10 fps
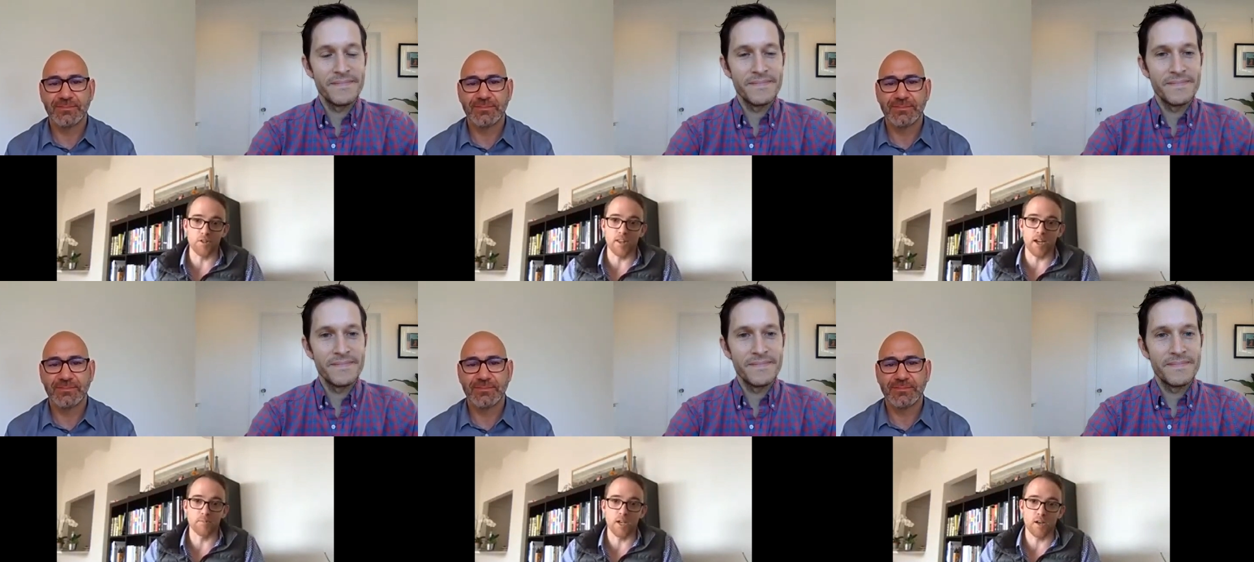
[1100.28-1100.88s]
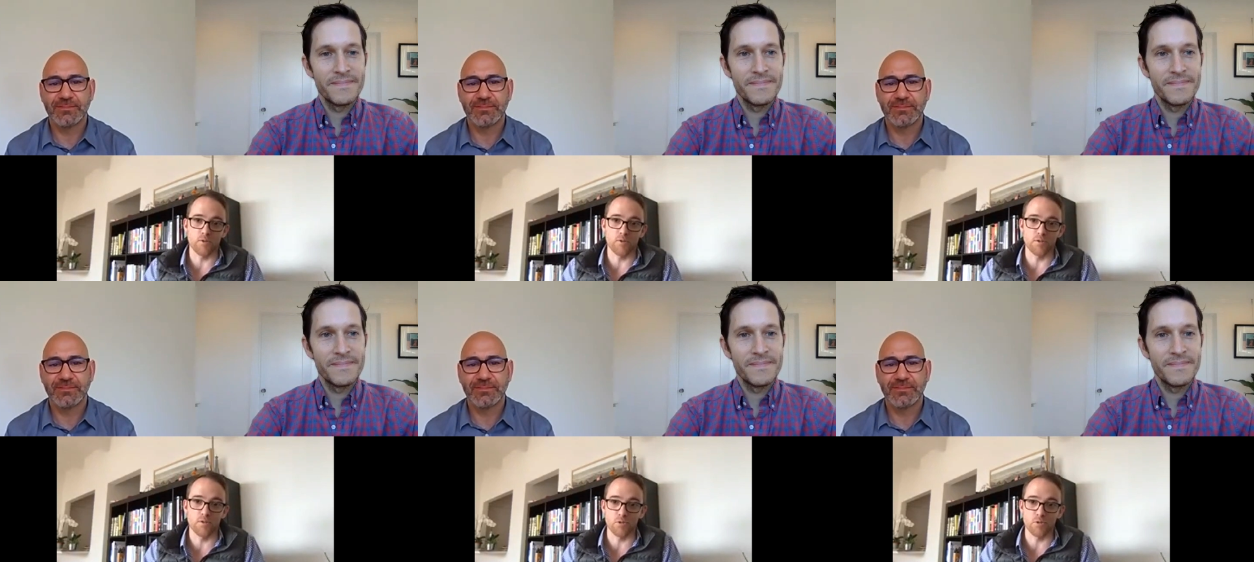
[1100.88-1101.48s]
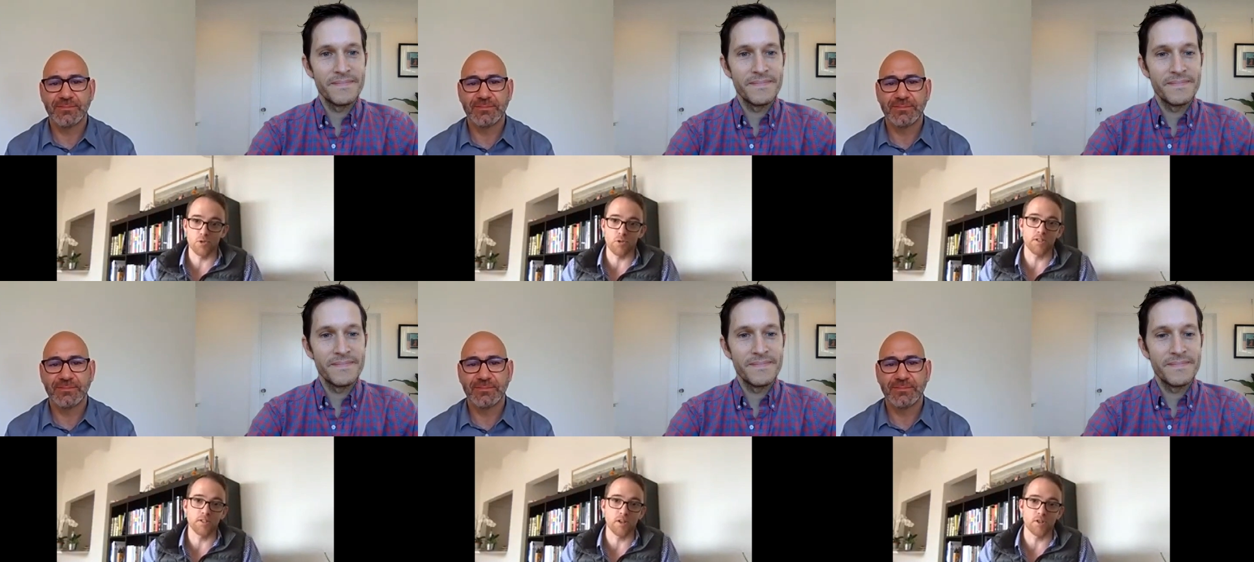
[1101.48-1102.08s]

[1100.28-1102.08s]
Speaker 1: that comes out of those those short discussion